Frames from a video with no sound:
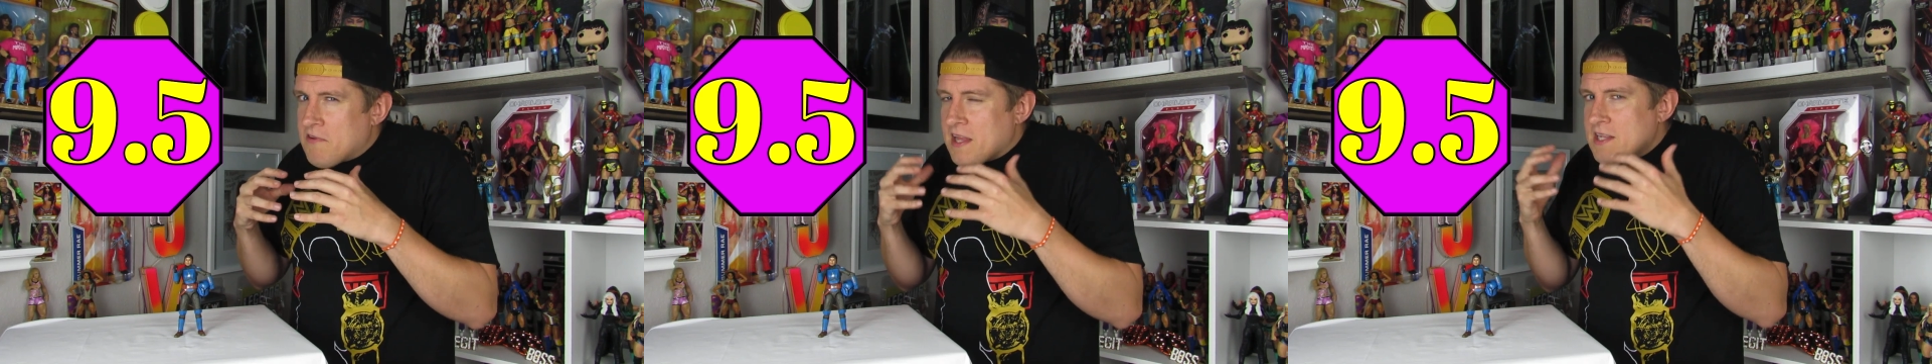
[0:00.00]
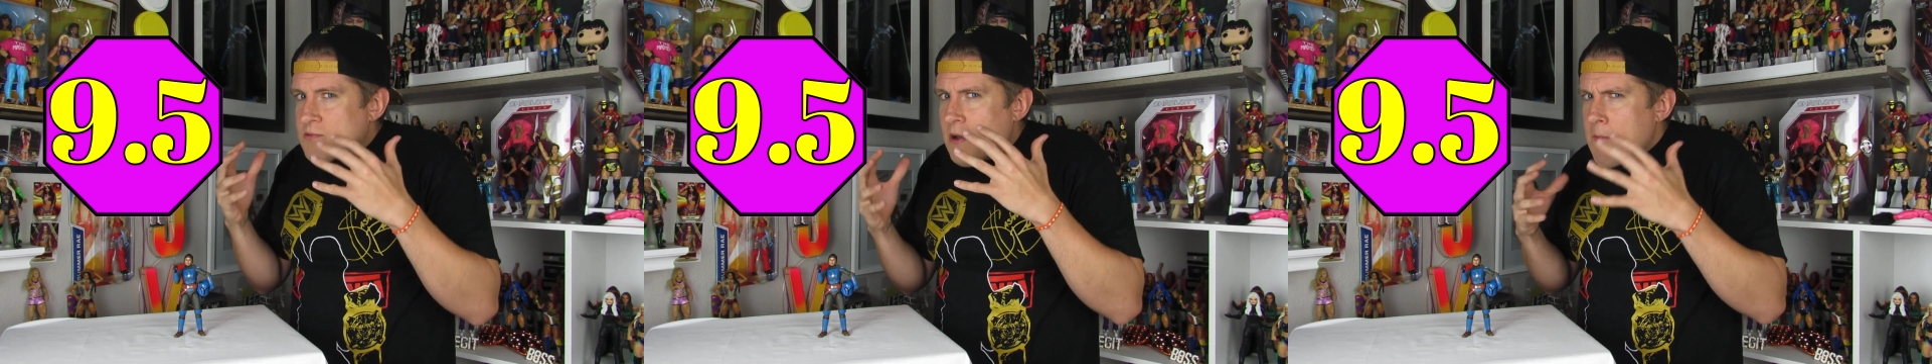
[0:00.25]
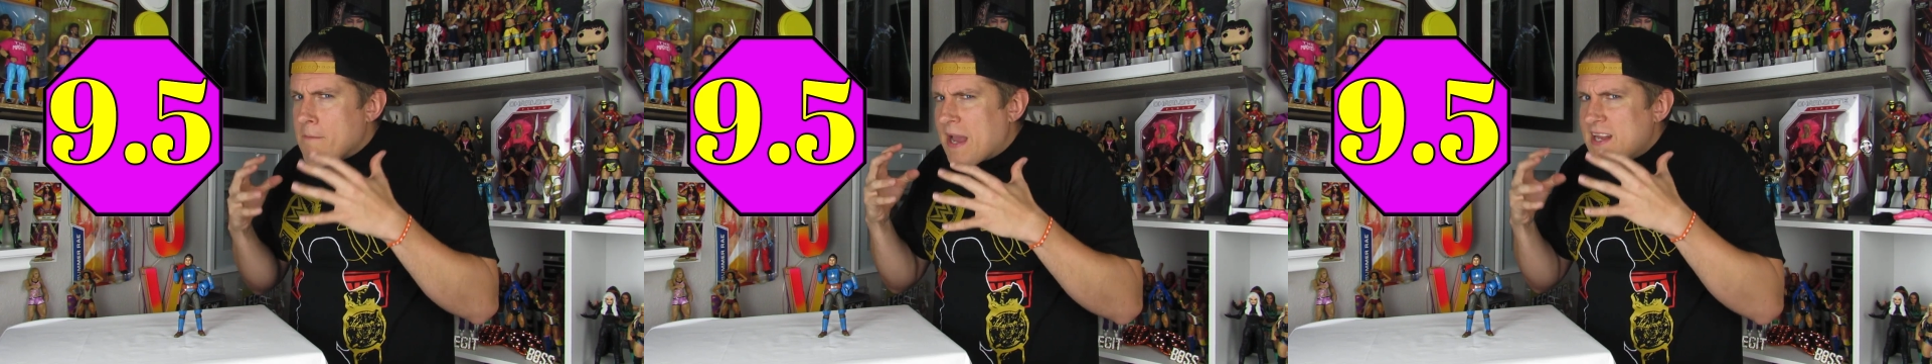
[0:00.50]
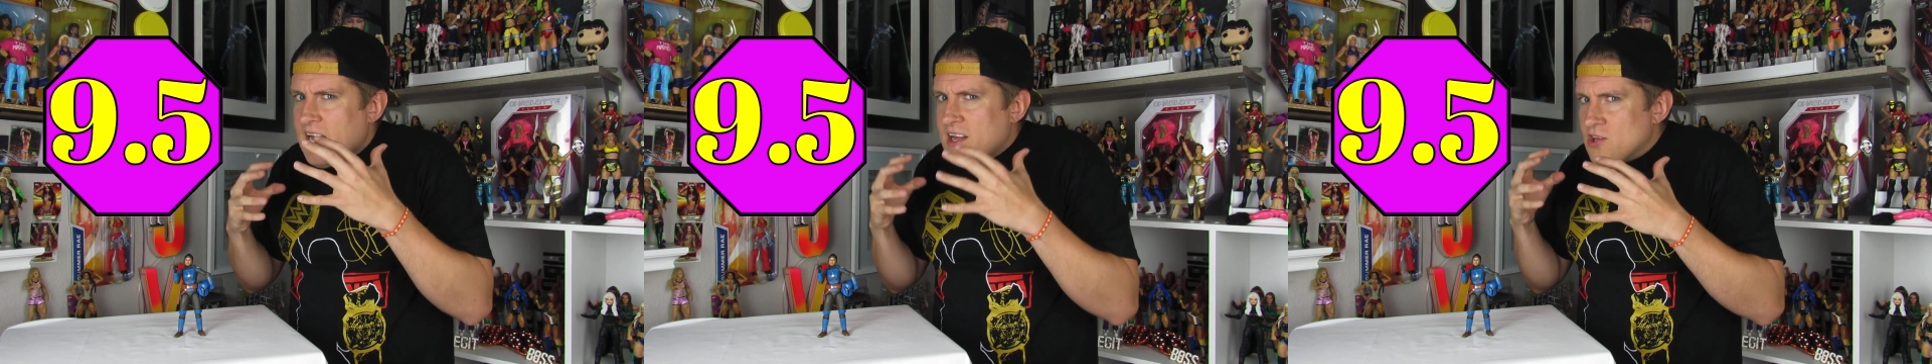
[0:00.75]
and that's why it
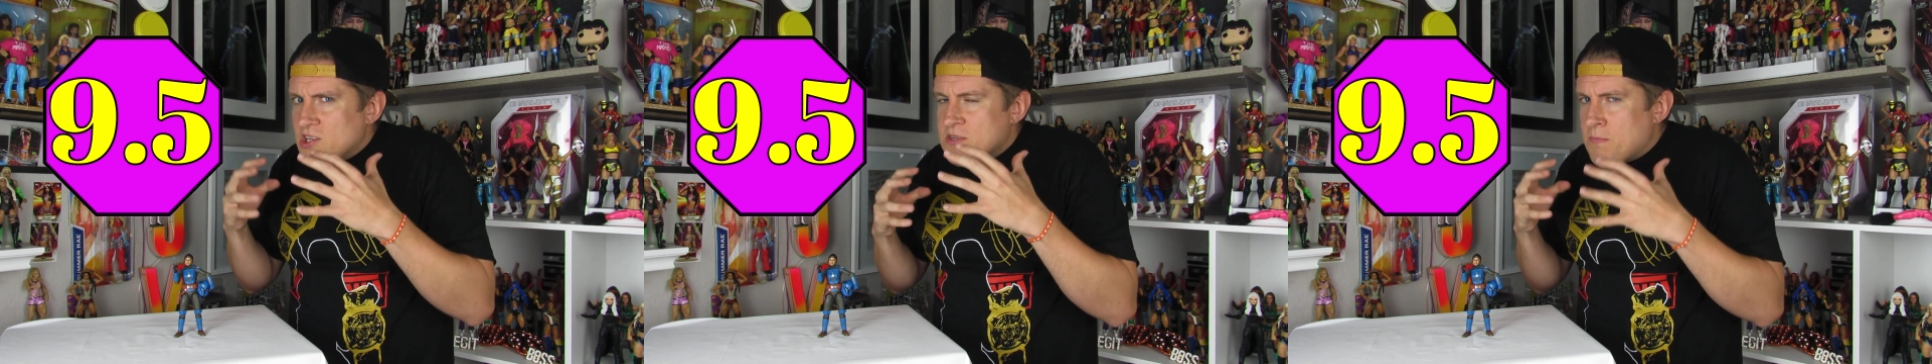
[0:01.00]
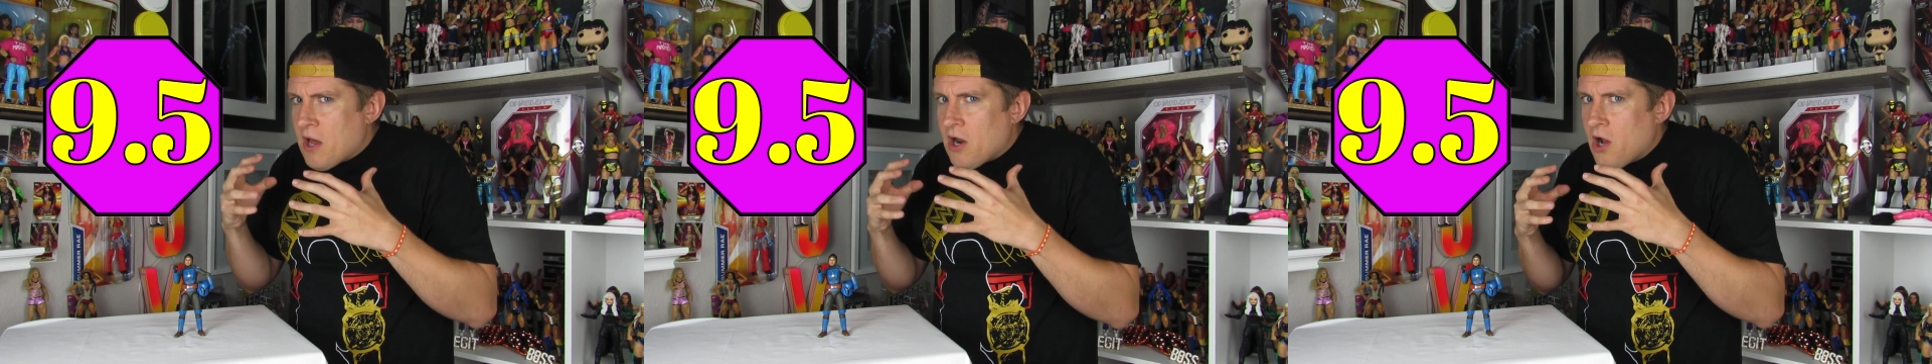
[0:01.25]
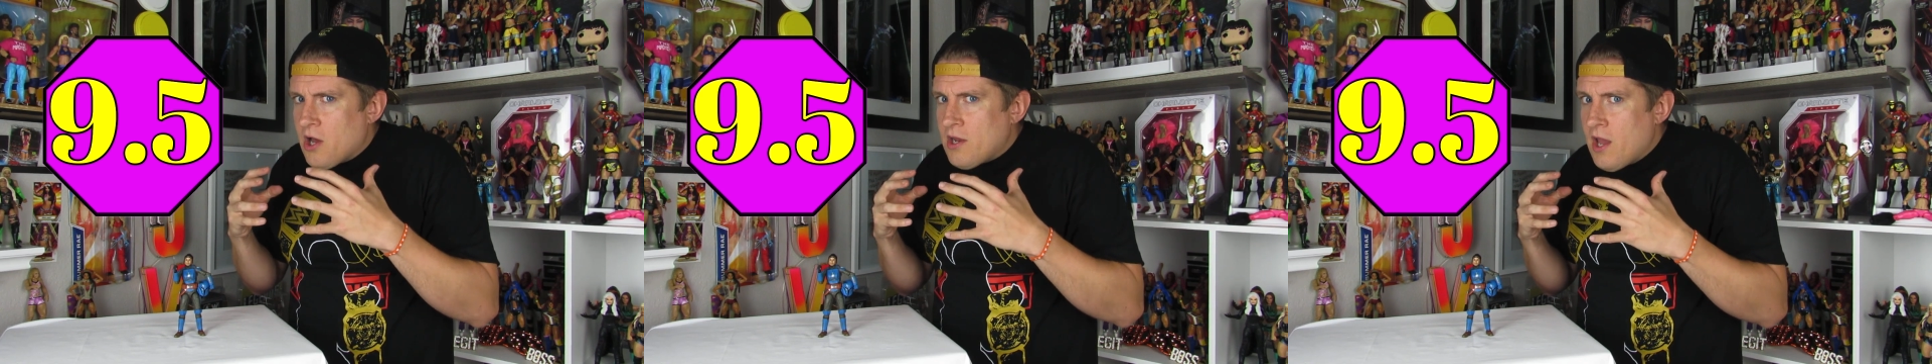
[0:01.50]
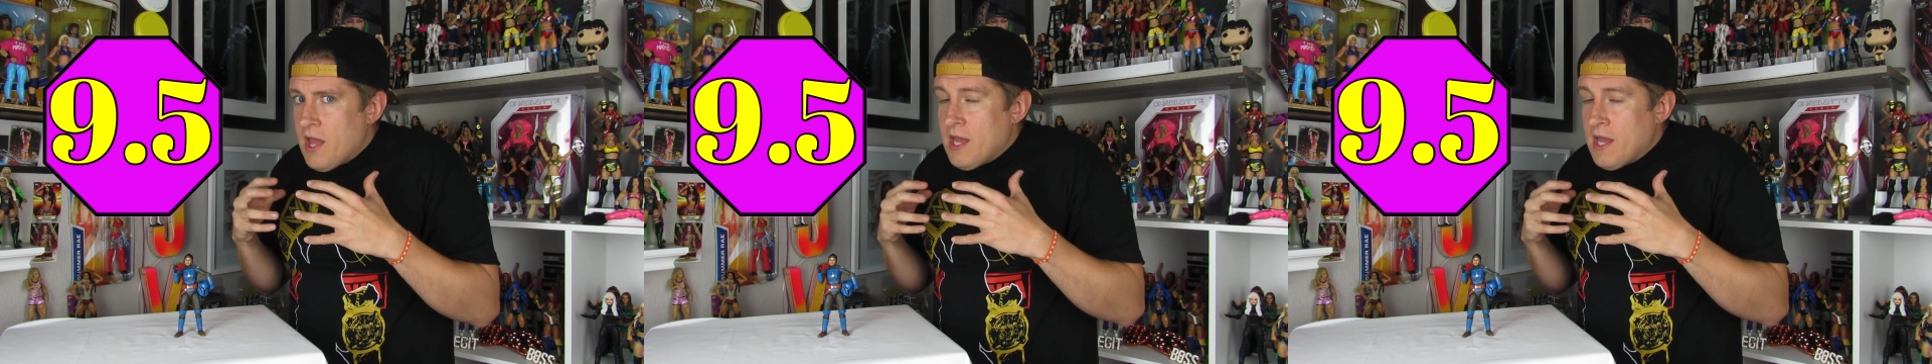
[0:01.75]
might not look spot on.